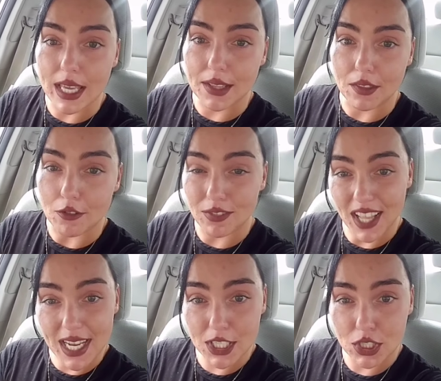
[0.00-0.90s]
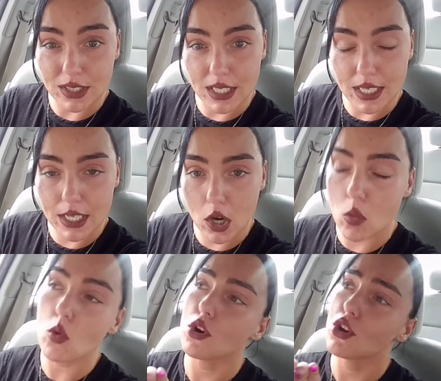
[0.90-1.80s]
in the flesh and the
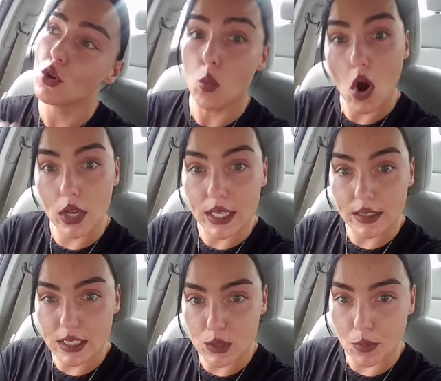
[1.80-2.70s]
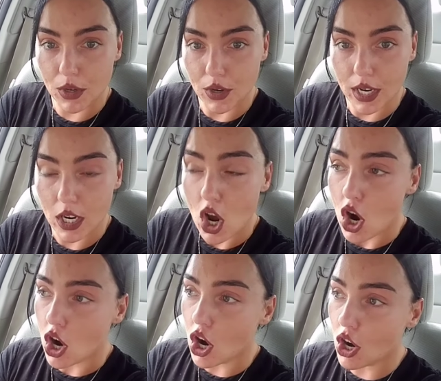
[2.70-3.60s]
ego, or are you walking in the Spirit?
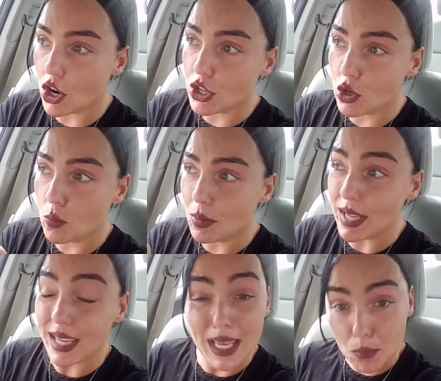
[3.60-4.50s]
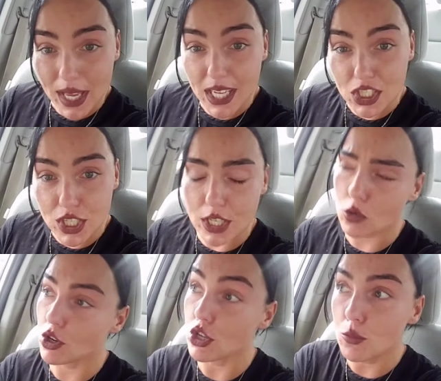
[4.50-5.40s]
Are you being impatient,
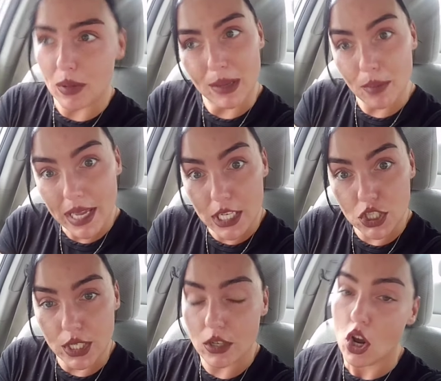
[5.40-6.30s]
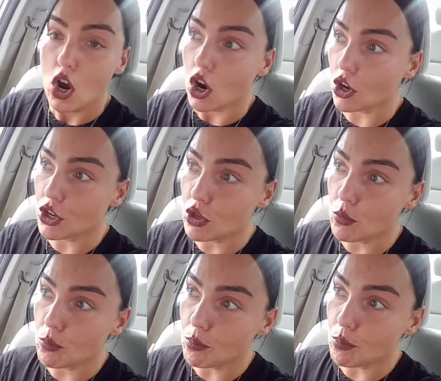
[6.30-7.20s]
or are you being patient? Are you
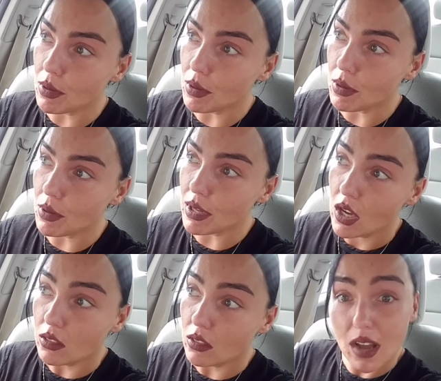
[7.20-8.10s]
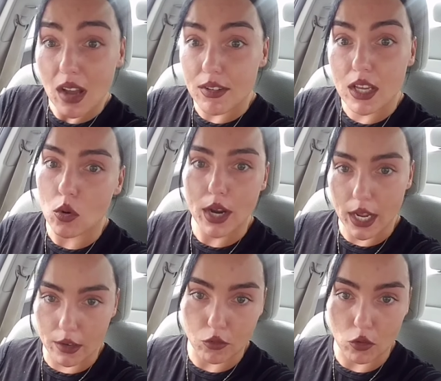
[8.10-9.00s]
being loving or
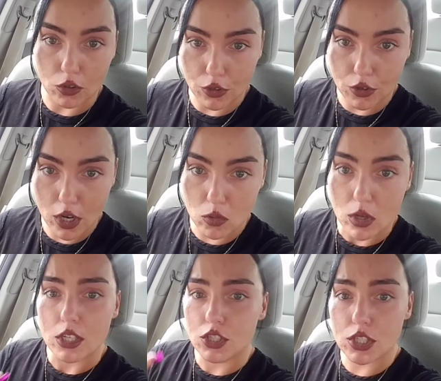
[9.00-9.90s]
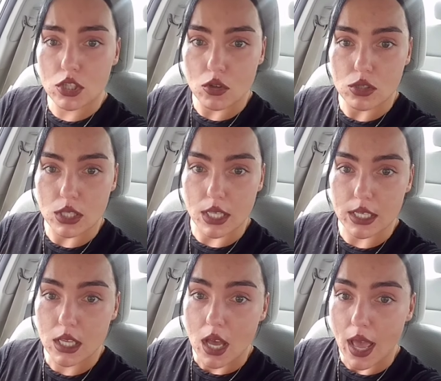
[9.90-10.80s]
hateful? Just those
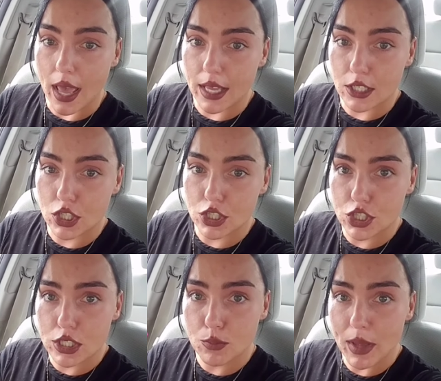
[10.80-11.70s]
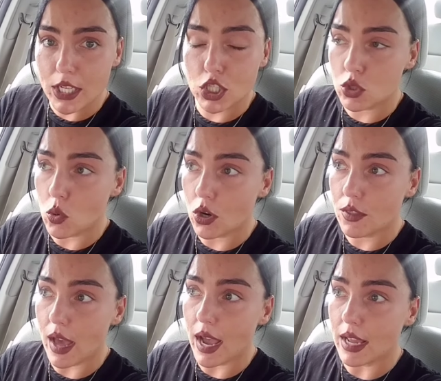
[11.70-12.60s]
things. And to just make sure
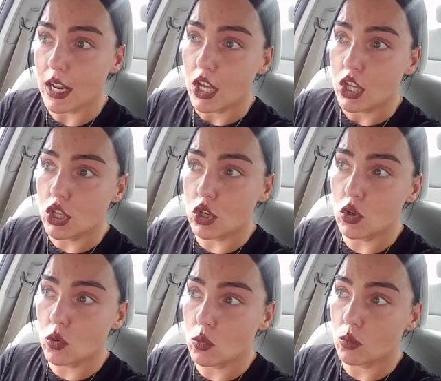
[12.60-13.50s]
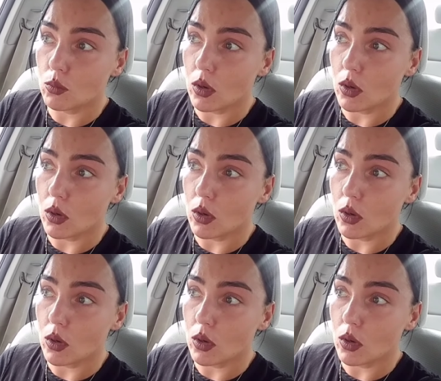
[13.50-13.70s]
that you